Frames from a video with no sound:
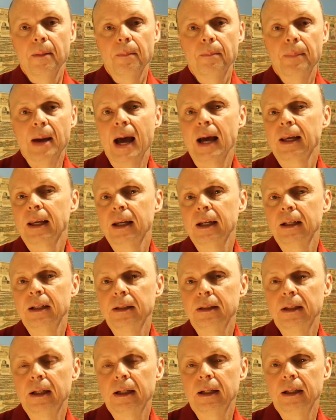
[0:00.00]
Back
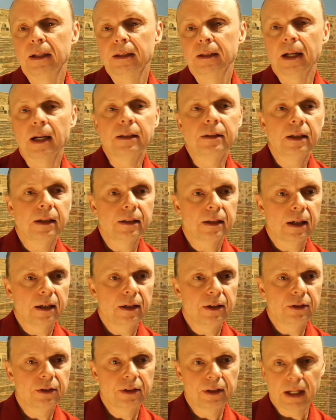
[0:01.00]
in
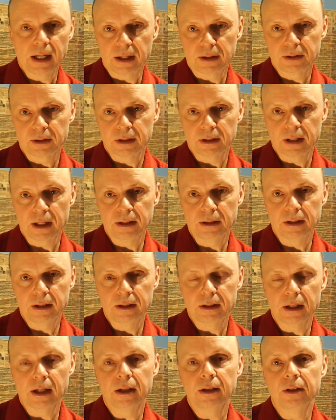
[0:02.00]
1996 and
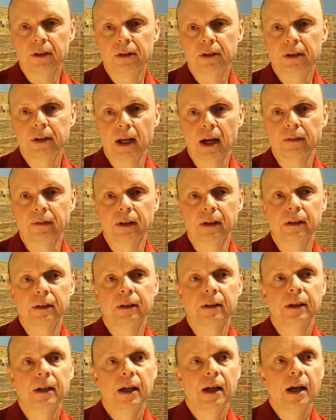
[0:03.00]

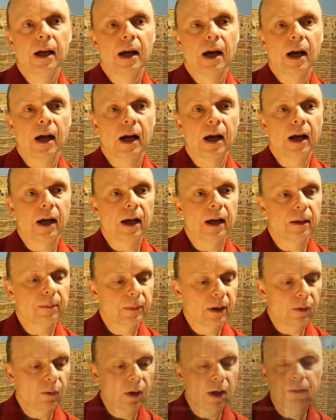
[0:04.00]
1997,
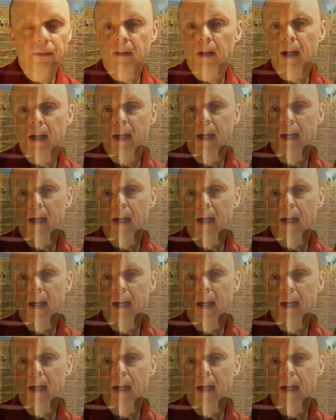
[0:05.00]
my wife and I